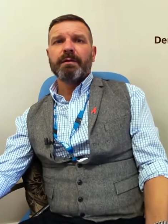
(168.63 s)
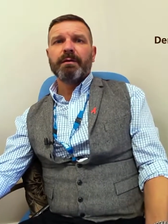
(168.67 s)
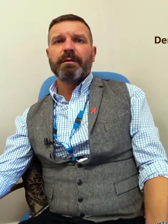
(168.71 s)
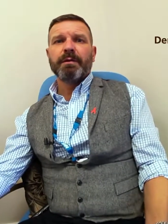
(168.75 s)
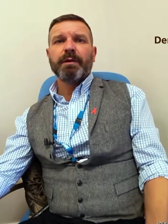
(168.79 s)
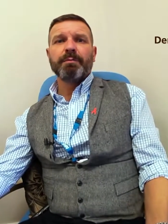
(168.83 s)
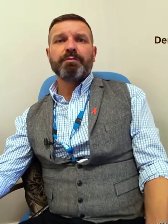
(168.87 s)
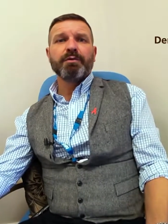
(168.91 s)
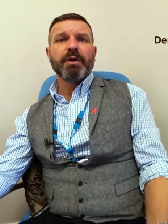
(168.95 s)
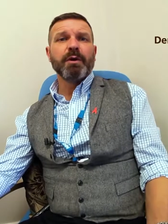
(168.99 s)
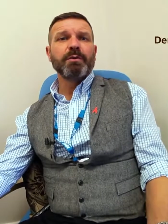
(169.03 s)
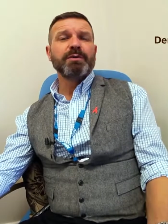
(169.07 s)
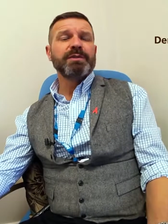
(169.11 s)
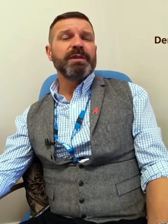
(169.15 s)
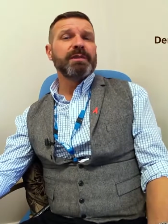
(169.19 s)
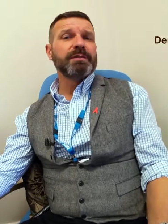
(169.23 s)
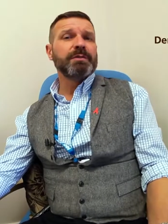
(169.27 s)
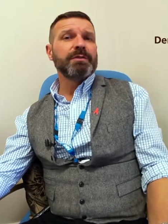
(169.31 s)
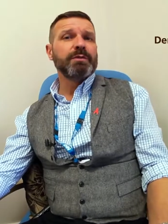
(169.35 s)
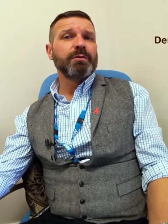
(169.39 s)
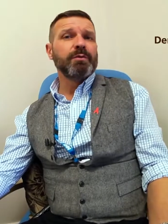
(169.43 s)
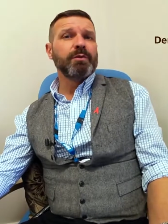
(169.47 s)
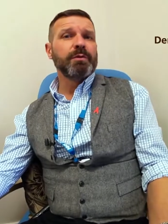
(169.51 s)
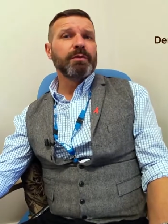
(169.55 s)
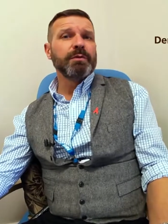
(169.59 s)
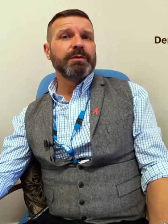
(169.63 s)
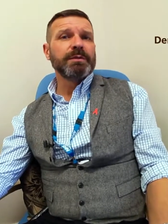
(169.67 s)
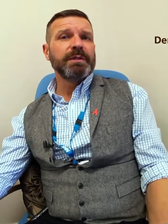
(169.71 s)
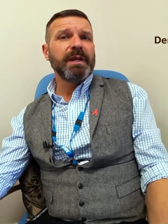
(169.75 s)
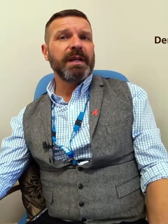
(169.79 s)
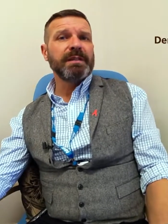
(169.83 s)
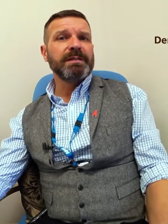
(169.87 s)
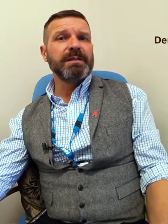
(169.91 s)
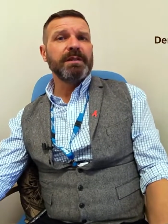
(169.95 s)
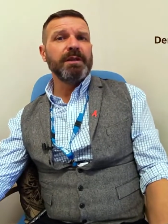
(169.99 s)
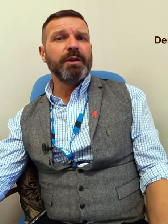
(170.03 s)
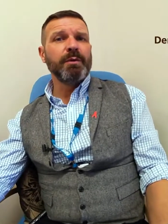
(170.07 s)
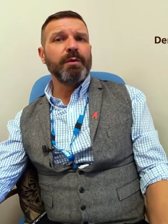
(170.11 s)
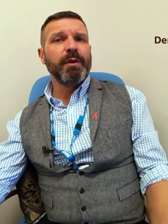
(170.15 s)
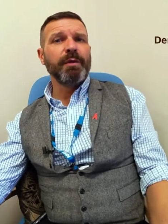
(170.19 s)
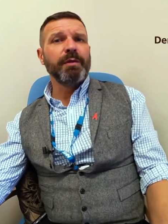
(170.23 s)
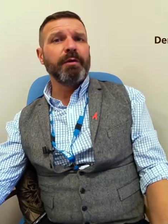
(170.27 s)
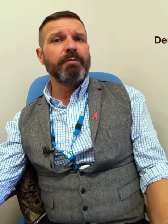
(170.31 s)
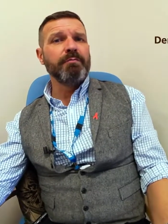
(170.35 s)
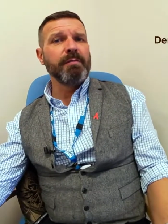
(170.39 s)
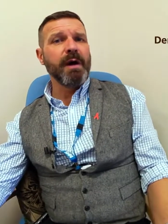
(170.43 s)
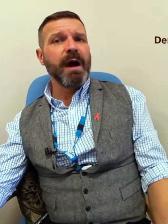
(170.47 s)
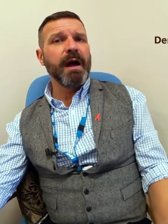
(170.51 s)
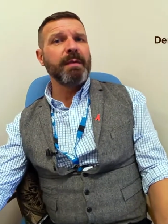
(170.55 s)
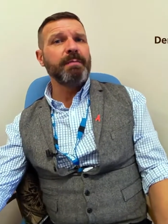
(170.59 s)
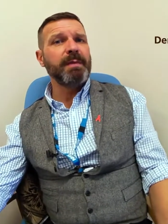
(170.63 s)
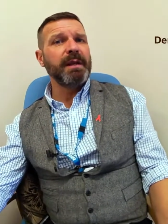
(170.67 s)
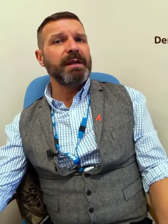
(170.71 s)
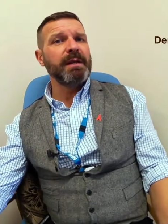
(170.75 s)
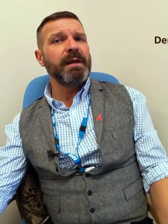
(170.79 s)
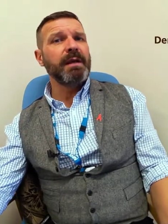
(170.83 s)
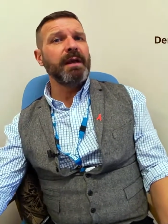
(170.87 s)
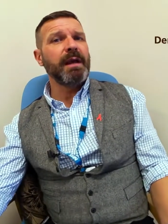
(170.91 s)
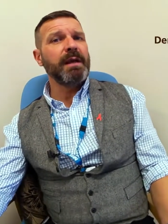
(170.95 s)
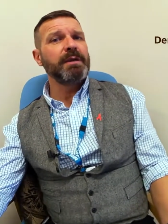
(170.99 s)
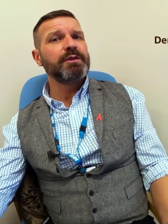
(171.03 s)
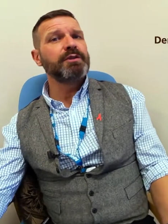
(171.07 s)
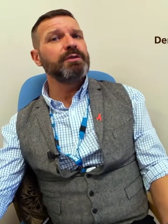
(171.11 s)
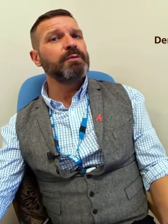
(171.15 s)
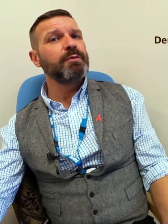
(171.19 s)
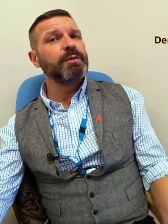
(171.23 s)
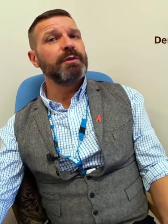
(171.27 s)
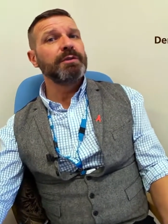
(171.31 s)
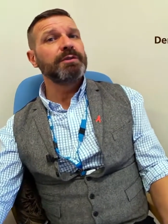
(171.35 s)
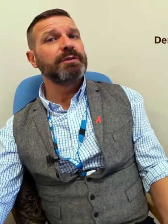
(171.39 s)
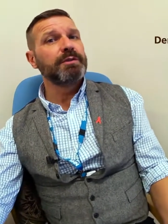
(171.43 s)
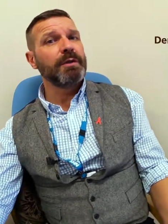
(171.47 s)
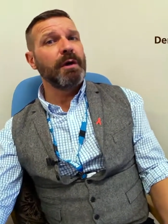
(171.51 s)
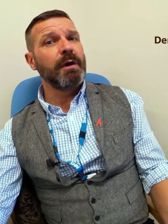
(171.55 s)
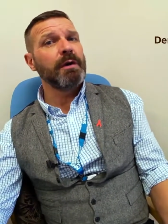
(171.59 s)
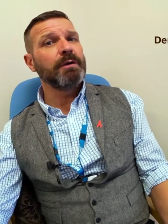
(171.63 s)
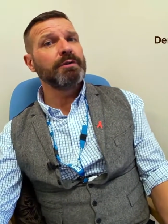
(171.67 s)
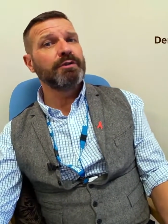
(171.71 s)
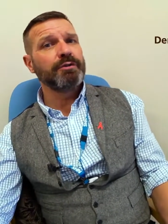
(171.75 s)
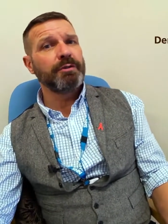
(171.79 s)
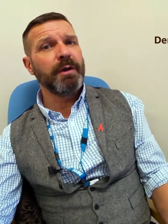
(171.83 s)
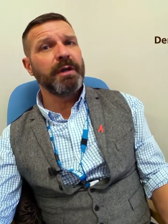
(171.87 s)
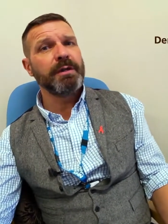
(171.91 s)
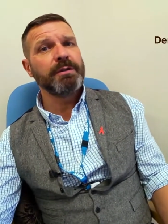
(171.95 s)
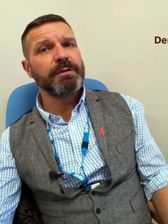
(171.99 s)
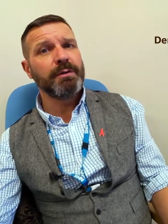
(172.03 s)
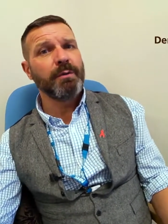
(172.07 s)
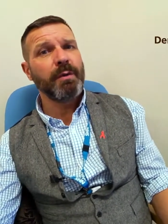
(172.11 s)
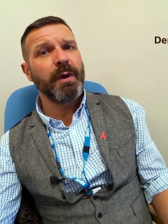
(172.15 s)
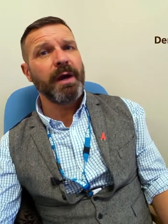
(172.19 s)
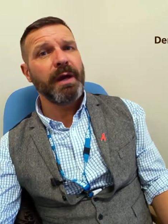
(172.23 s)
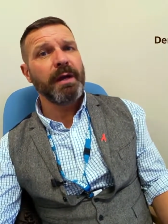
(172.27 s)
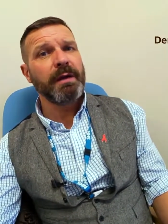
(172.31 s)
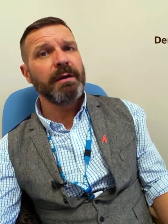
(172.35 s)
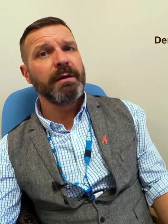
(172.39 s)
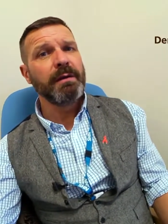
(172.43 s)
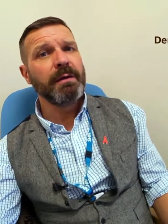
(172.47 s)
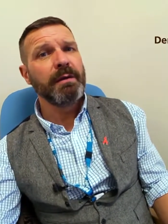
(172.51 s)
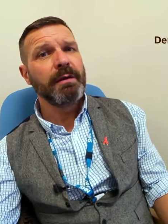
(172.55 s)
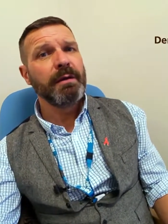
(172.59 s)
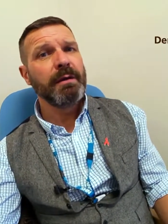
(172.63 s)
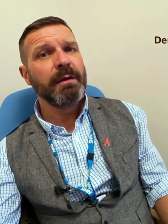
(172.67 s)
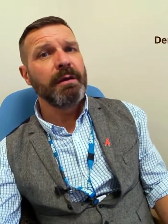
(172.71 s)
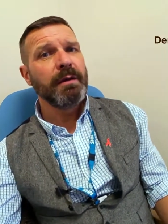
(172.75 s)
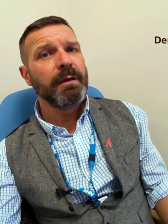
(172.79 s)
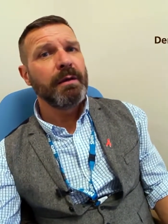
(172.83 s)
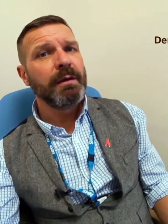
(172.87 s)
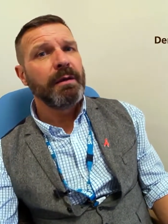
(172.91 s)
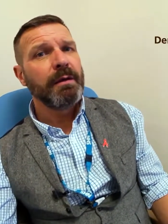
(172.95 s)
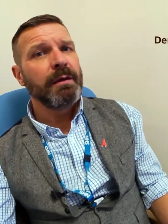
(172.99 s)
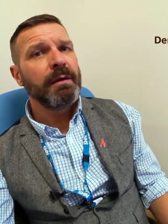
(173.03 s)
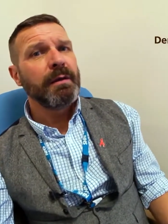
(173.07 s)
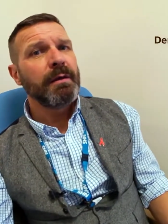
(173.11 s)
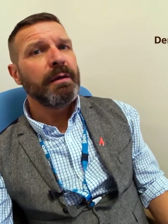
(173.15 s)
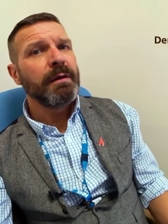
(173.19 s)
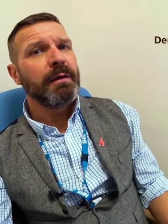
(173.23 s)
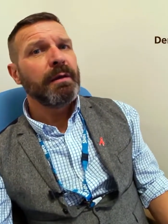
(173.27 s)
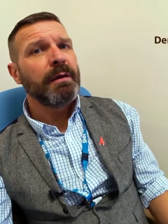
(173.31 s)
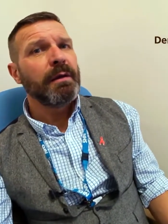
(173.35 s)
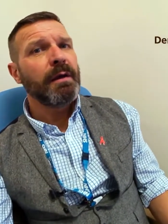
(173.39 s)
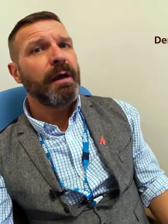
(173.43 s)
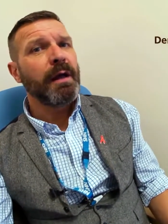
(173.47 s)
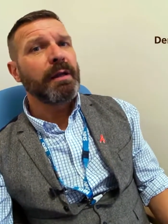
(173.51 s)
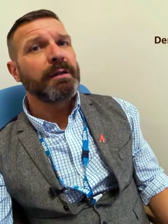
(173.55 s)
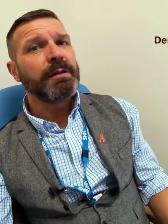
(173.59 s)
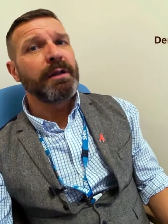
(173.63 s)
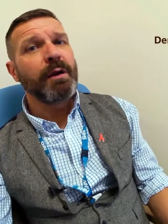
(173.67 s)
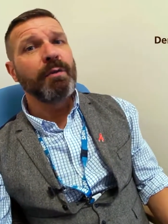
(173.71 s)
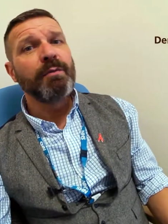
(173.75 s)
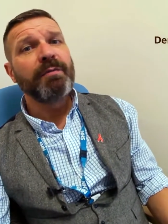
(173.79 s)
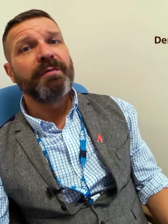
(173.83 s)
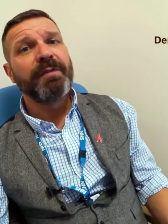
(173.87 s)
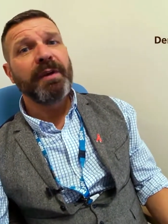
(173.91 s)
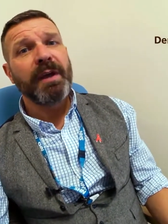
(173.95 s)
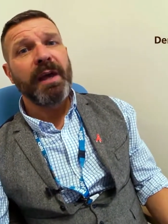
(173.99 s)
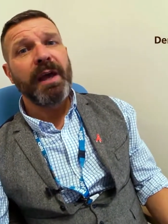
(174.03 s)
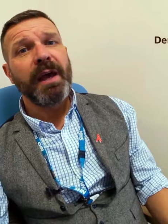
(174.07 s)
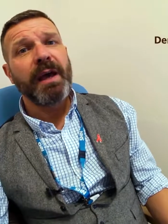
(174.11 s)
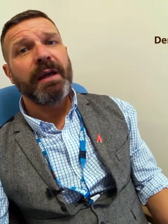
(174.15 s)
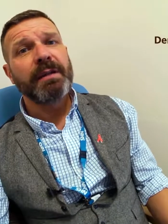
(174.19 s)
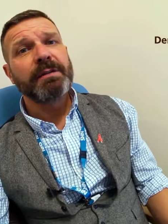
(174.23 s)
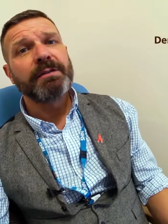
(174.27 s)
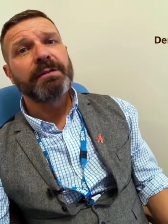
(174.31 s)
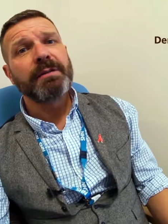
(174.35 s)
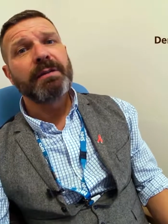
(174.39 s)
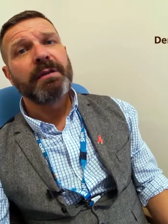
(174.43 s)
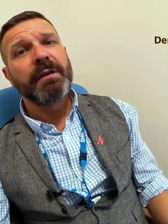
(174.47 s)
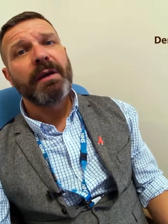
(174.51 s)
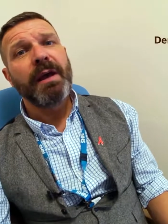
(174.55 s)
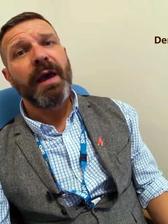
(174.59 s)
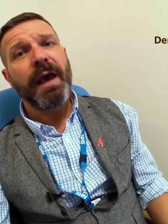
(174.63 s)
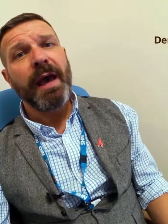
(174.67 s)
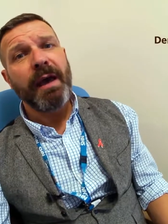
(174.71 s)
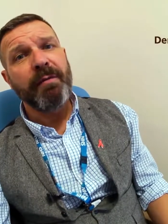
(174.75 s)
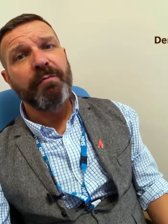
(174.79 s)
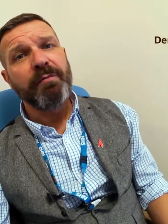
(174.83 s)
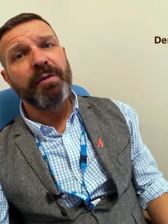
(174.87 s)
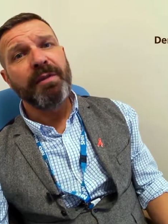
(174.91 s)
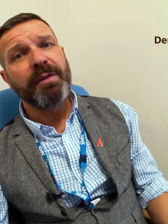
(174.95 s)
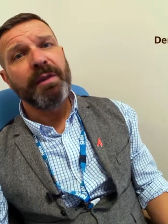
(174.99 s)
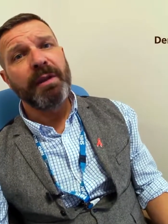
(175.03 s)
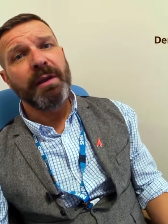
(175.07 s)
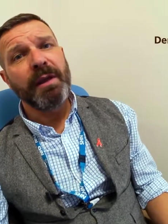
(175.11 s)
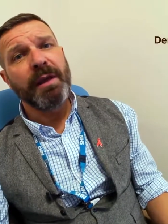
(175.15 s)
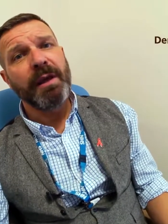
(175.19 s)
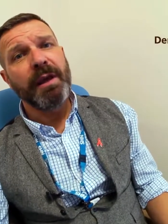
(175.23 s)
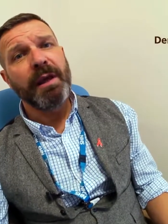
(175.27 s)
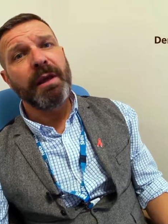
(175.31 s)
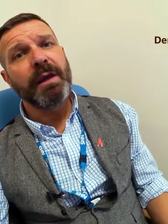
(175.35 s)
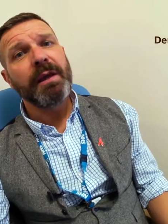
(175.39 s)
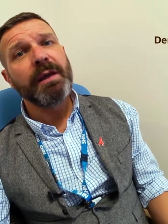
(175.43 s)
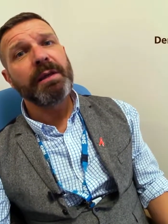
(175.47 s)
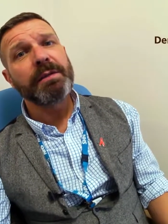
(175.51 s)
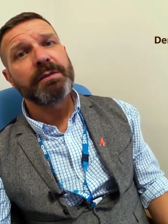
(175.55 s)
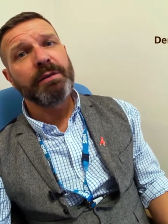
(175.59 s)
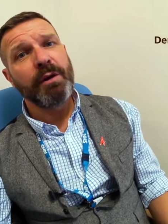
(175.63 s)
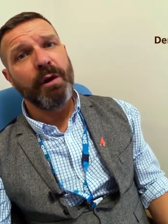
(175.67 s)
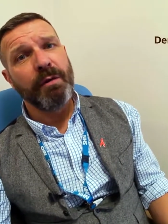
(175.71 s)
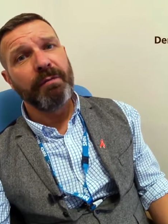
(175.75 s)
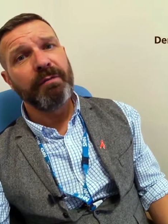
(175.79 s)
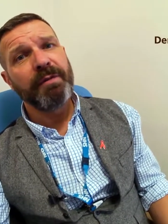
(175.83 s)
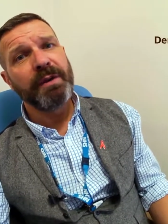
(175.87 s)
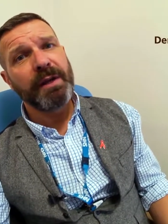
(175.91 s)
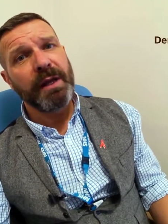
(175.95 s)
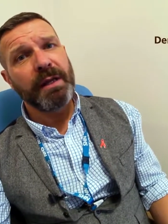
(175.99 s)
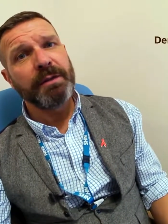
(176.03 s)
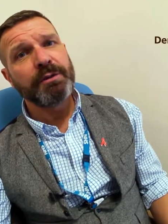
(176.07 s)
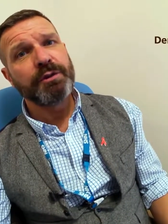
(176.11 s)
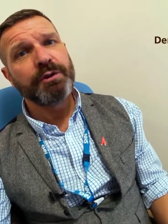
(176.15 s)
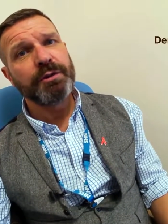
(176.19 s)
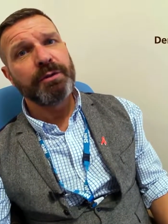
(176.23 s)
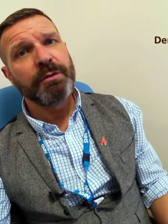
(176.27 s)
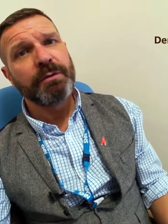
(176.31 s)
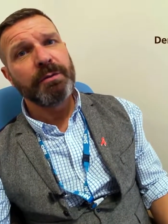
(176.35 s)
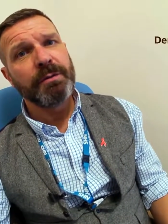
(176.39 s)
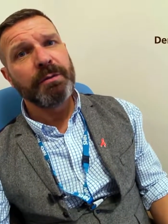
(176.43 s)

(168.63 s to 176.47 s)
The process towards getting you on the right medication will start straight away. And don't forget, everything here is confidential.